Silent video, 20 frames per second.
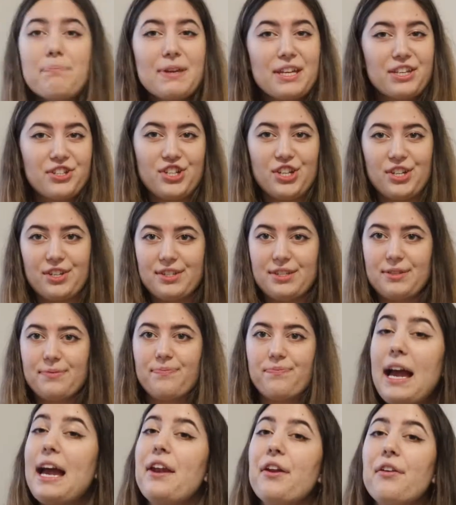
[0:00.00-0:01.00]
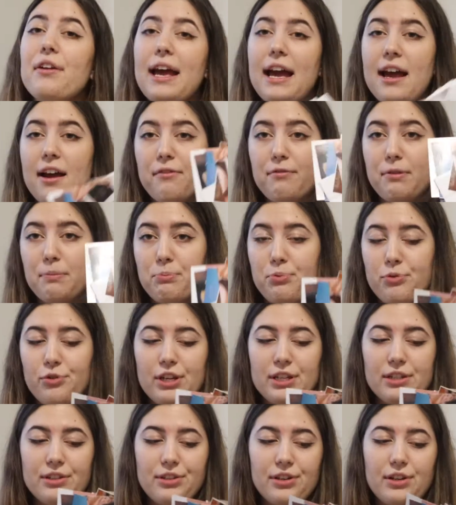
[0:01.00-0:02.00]
pictures. I don't have a
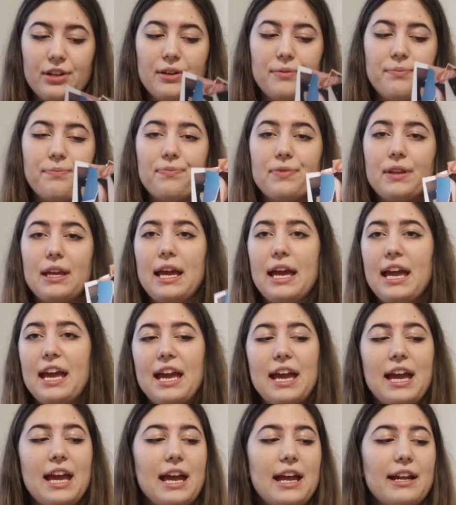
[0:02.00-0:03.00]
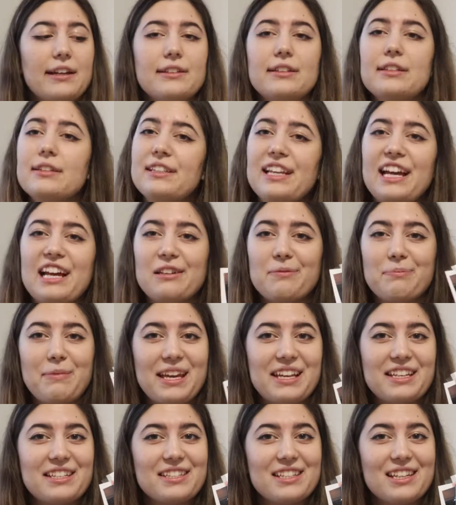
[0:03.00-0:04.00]
printer and that
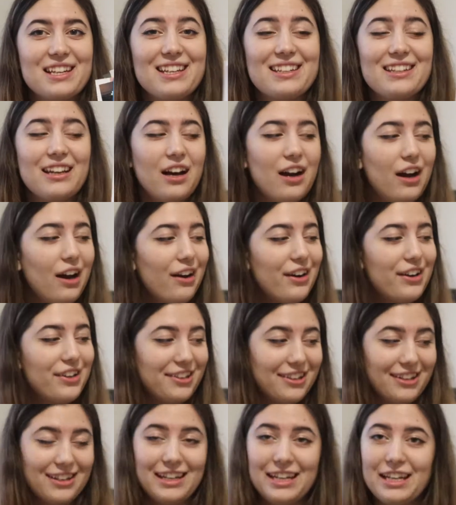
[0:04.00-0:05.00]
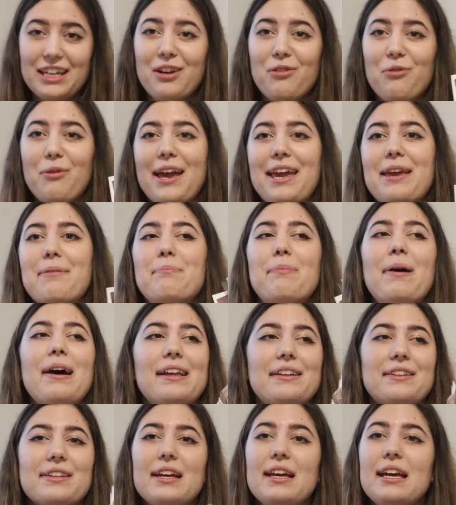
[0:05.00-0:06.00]
makes it harder in a way,
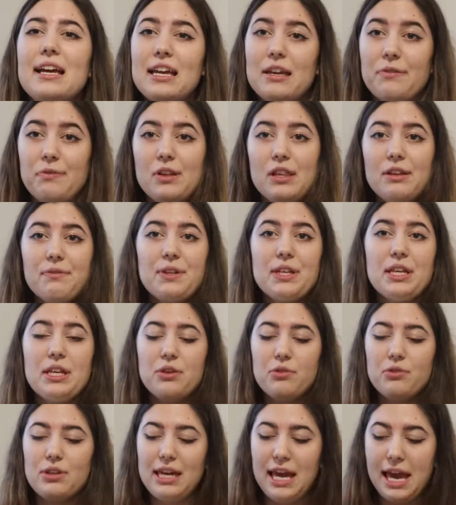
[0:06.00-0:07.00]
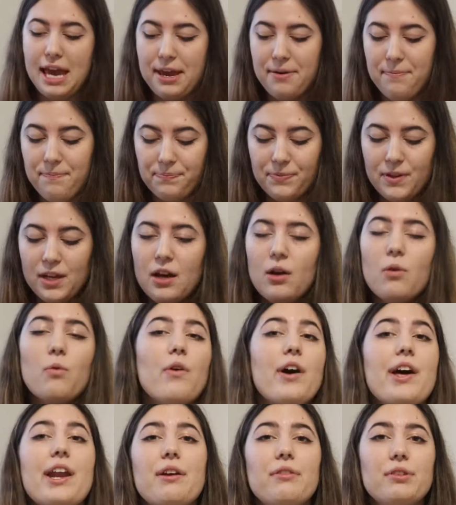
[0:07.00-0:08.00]
but if you live in the UK,
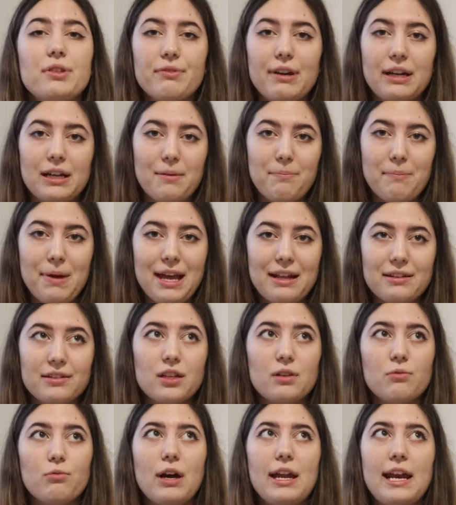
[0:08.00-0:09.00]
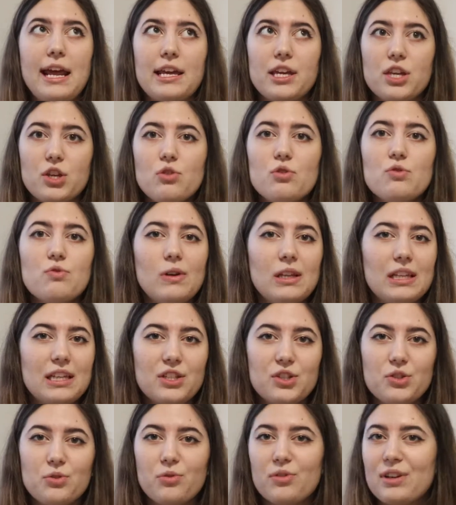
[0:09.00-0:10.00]
what I would recommend and what I usually
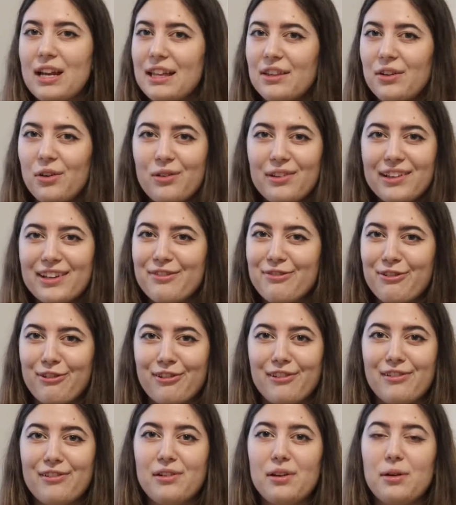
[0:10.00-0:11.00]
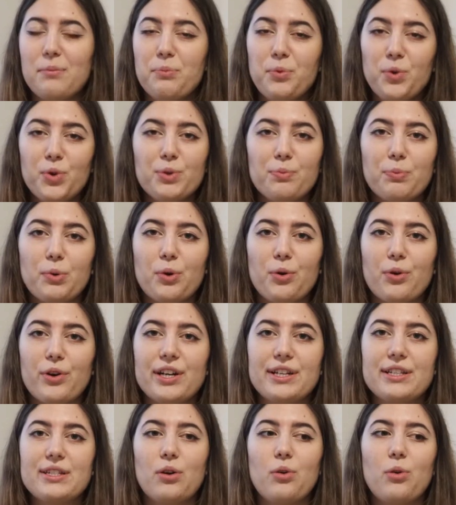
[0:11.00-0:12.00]
do, not only for mood
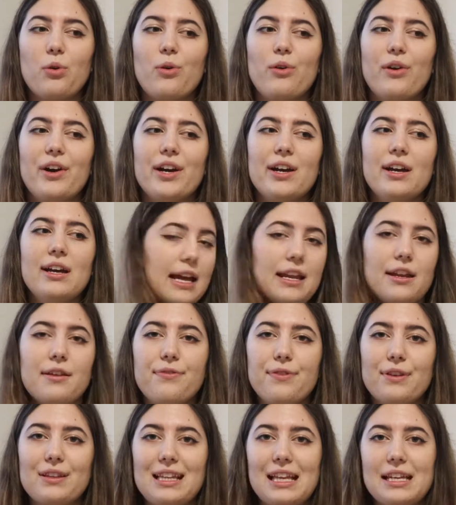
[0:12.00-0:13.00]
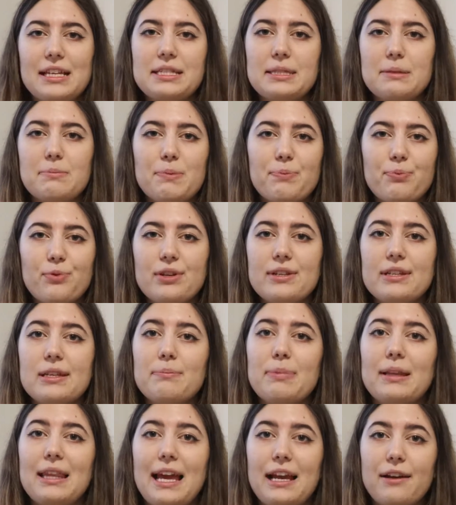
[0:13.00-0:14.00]
board or anything that needs to be printed,
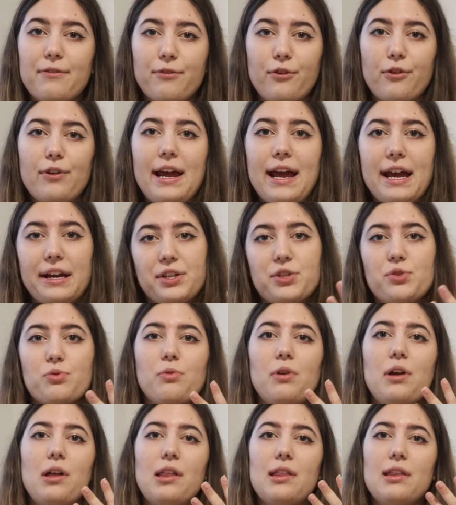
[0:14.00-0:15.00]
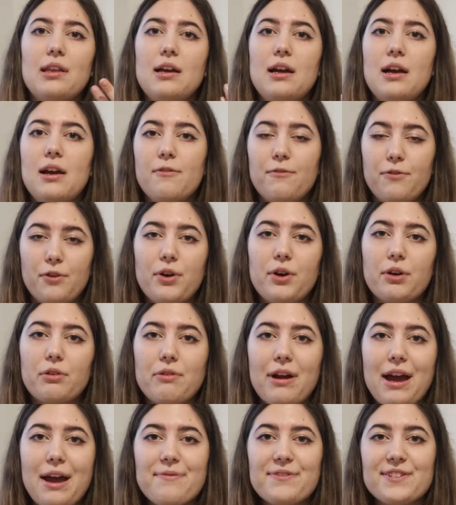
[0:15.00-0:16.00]
but like for actual
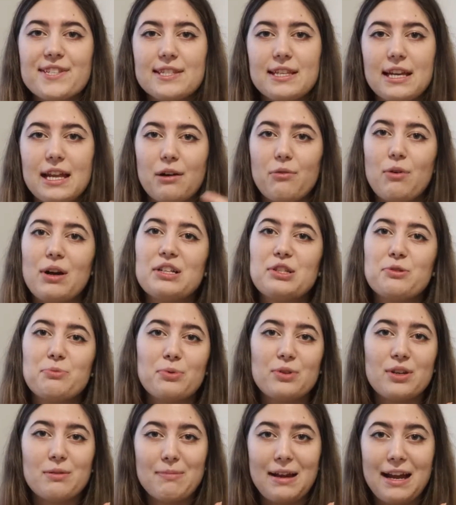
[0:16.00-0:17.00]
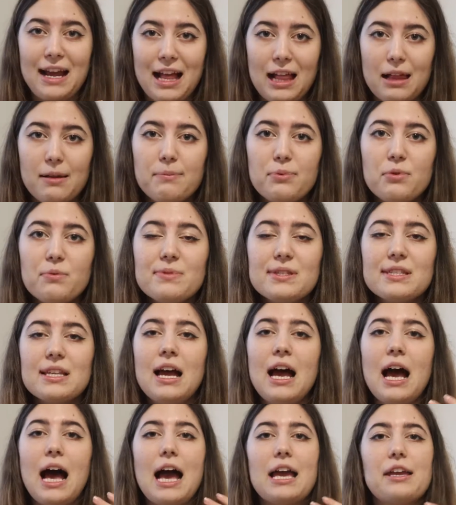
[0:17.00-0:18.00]
photographs that I want to put in my albums,
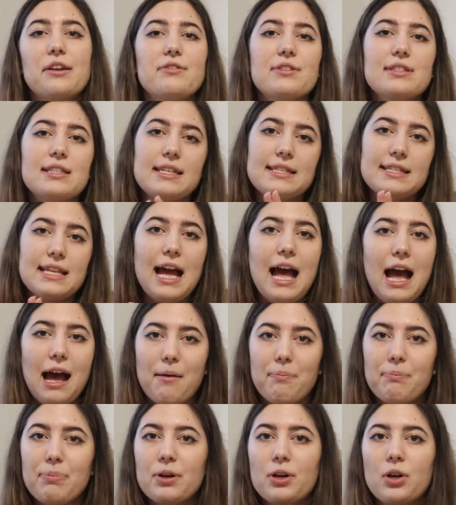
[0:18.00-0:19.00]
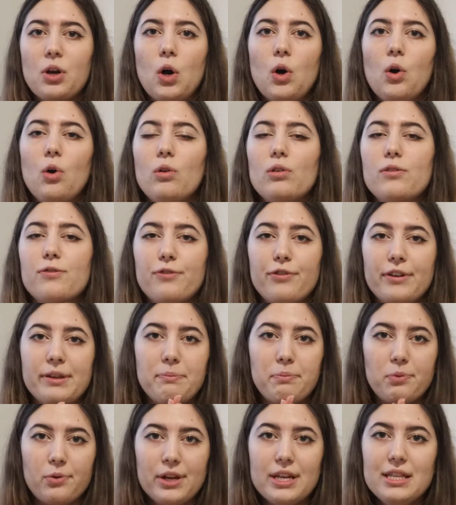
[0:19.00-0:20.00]
I use this app called Free
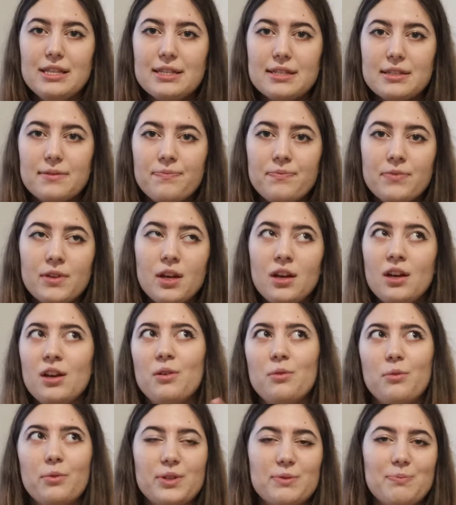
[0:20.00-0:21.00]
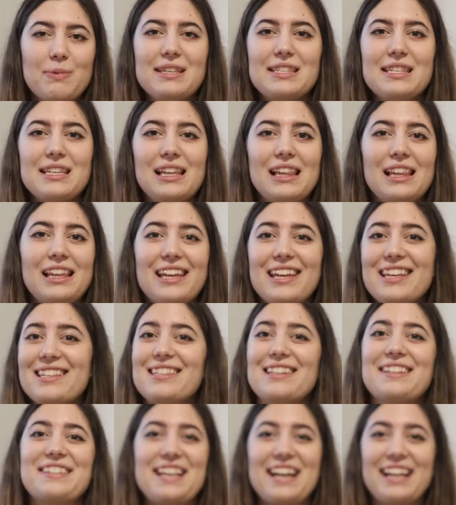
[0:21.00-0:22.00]
Prints, which basically is
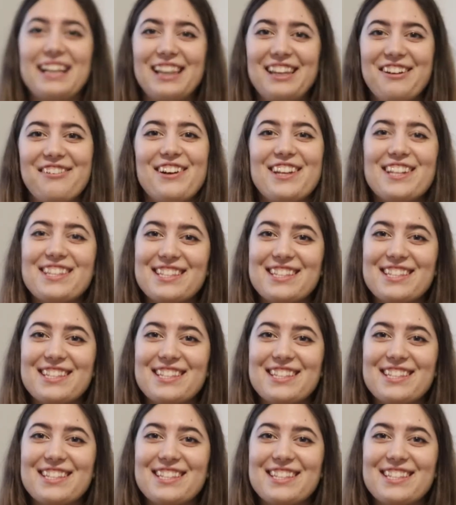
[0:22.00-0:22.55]
exactly what it